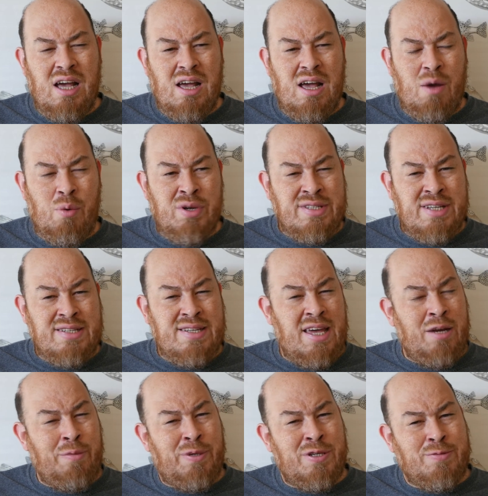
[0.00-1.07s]
I want to say it's
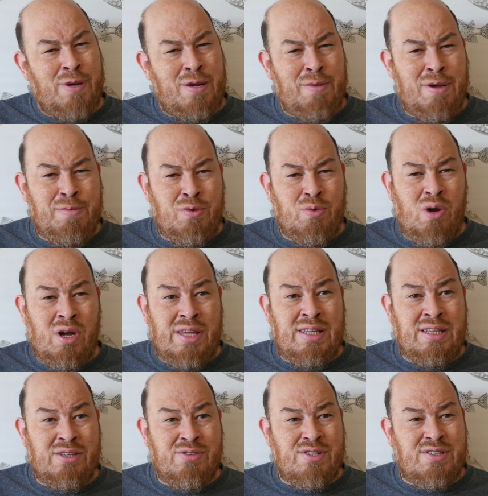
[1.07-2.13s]
Oedipus, but I might be wrong. I think
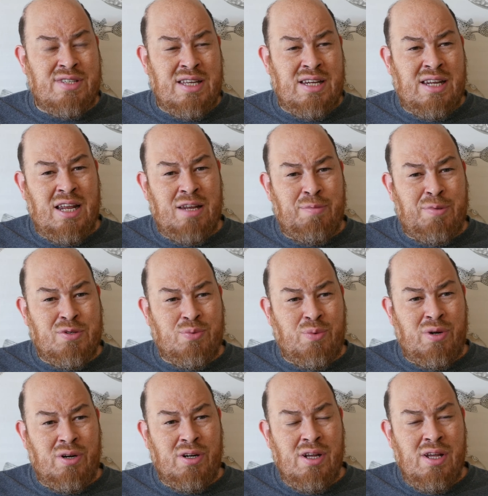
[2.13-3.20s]
there's a scene in Oedipus
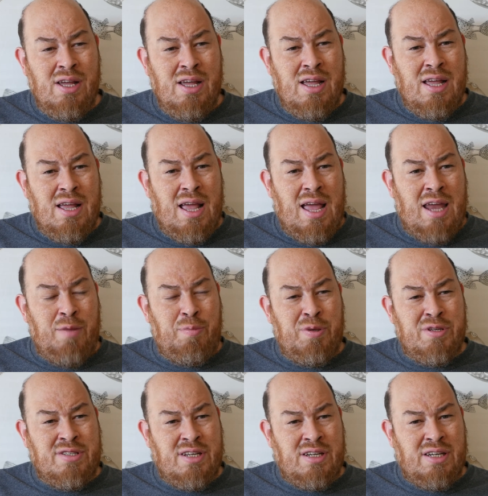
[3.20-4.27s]
where
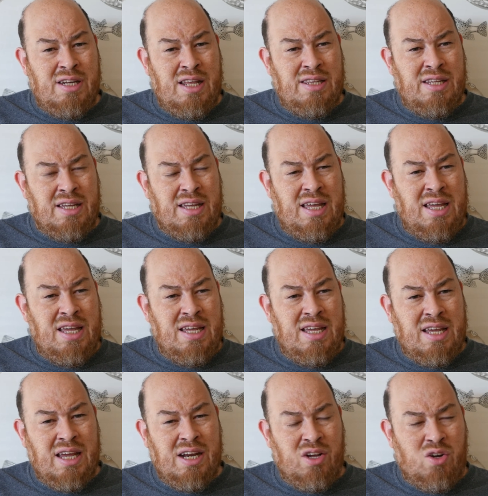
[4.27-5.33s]
Oedipus and, and the king get
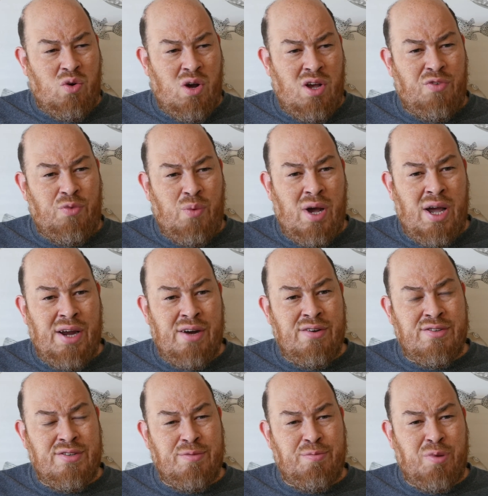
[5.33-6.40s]
kind of cross
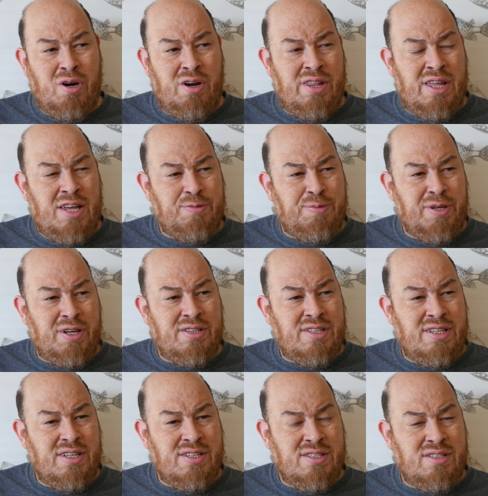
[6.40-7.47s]
wires, and part of that is because
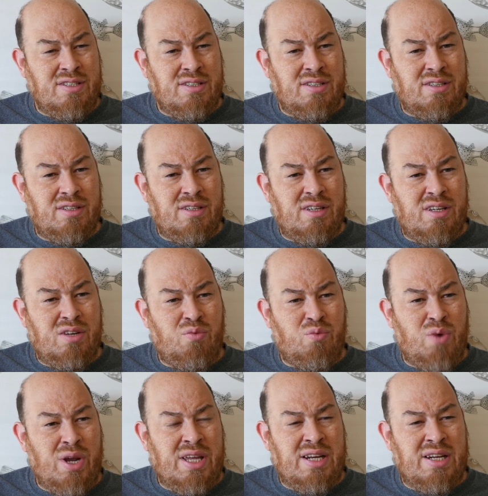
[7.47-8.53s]
he doesn't
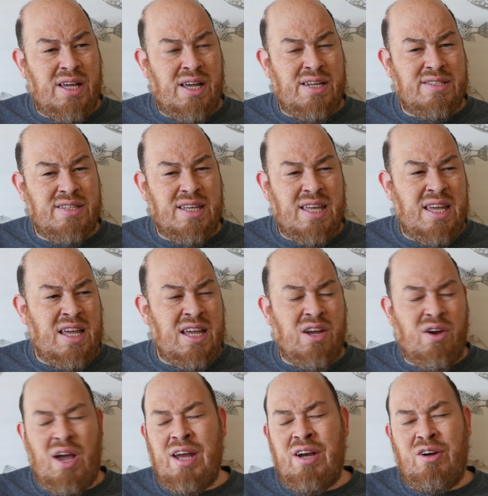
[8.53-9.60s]
recognize the king,
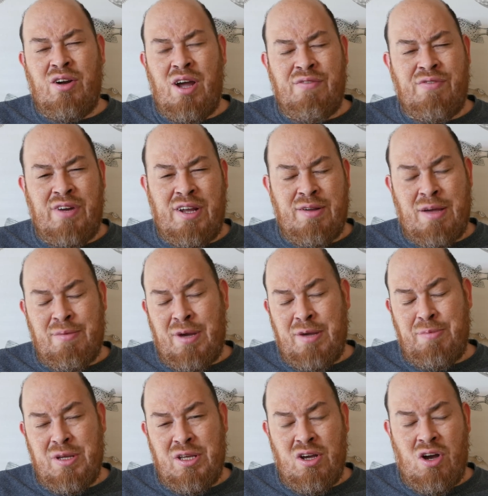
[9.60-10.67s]
or I don't know, I forget, I
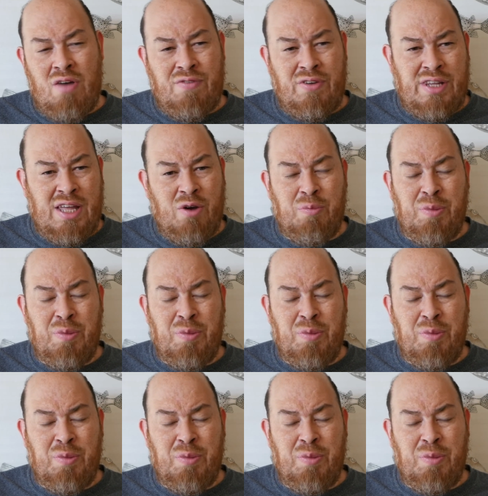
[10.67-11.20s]
might be off on that one.